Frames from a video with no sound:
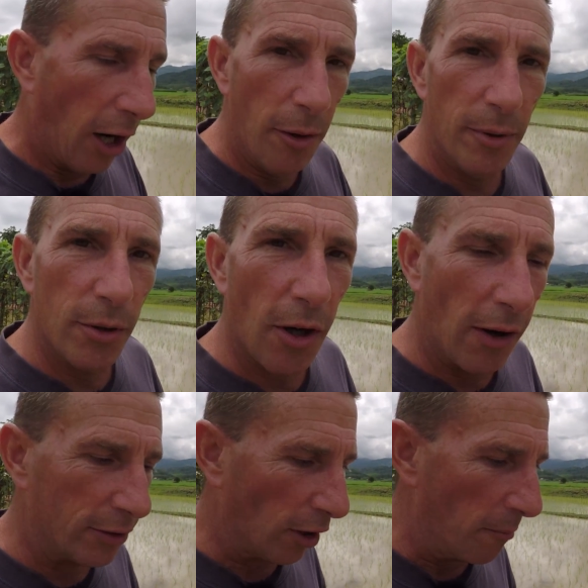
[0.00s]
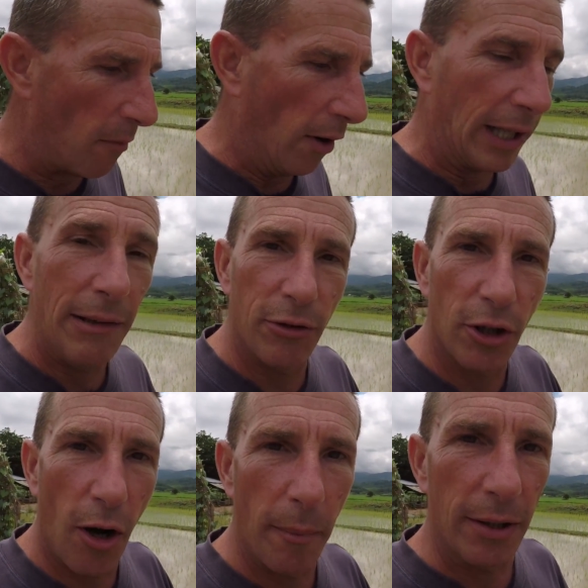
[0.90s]
I hope you guys don't mind. Leave
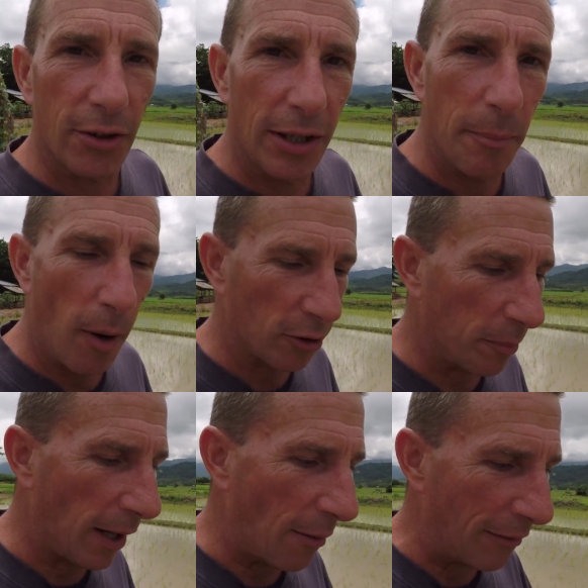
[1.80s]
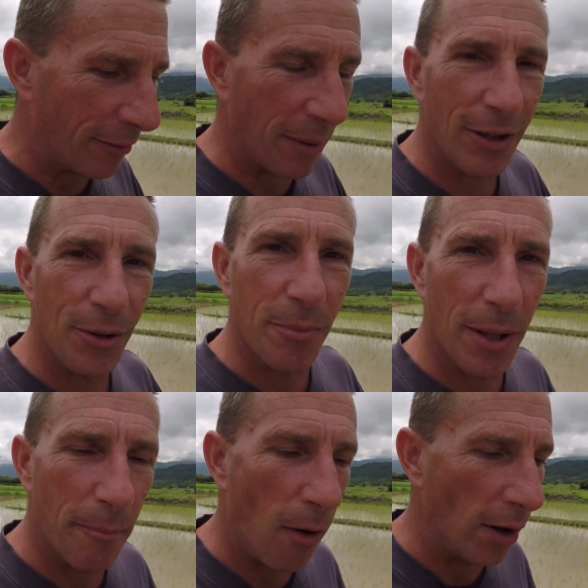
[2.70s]
some comments in the box below whether you're
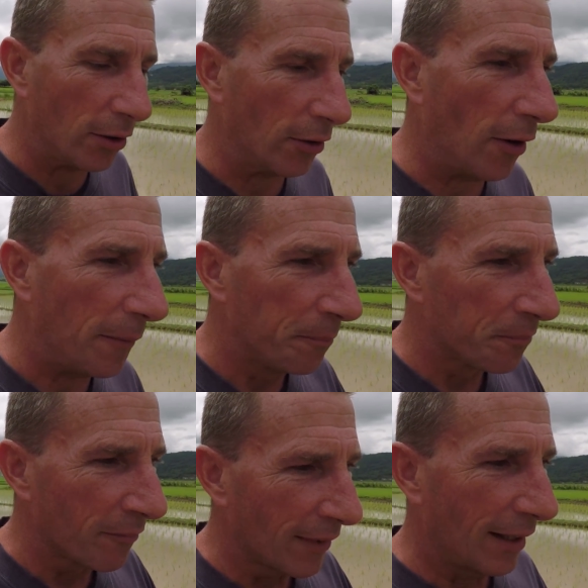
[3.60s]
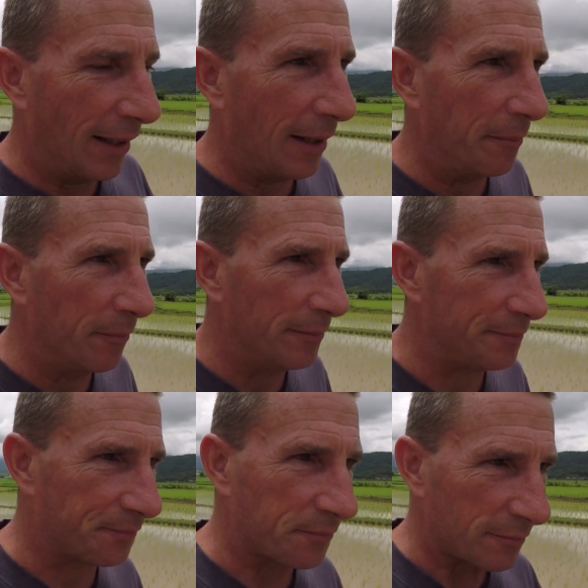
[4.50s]
going to mind or not.
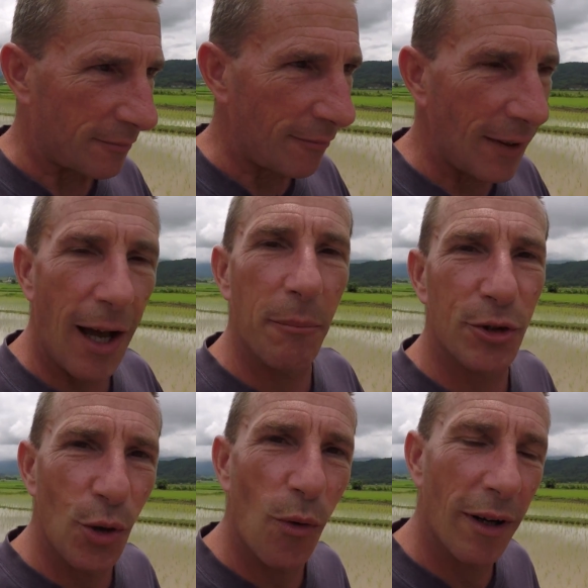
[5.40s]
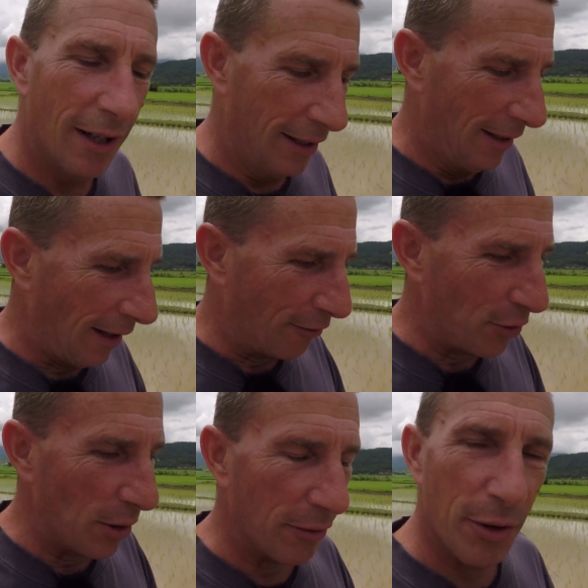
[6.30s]
I'm sure a
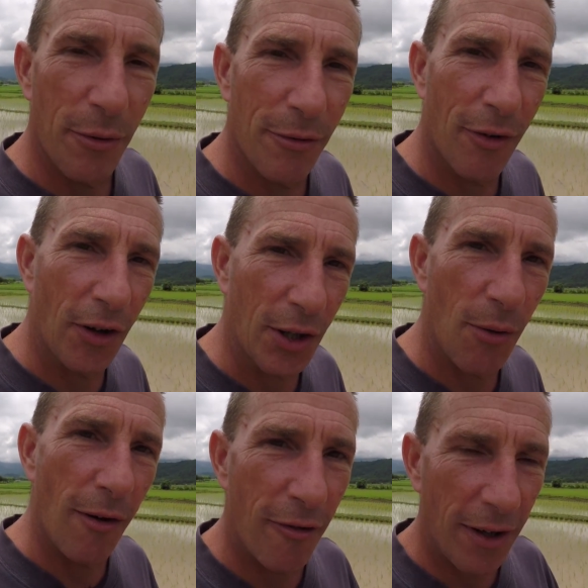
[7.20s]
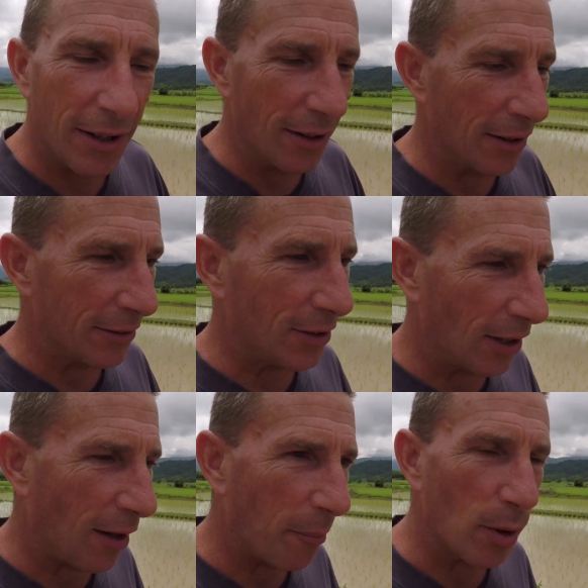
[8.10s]
few of you will find it quite funny
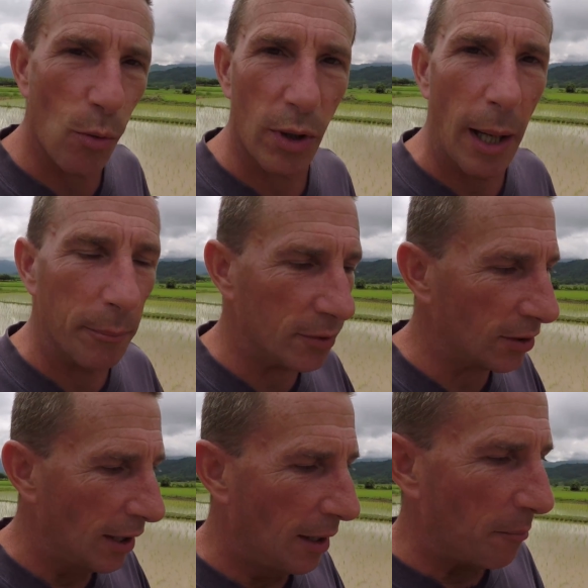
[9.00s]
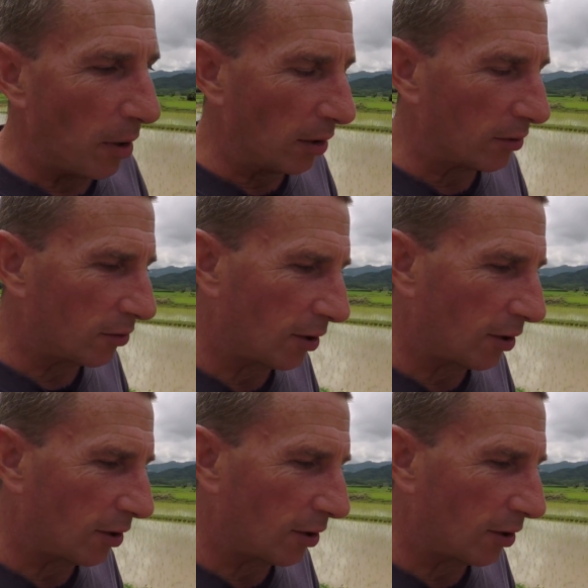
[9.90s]
that I'll be all gums. But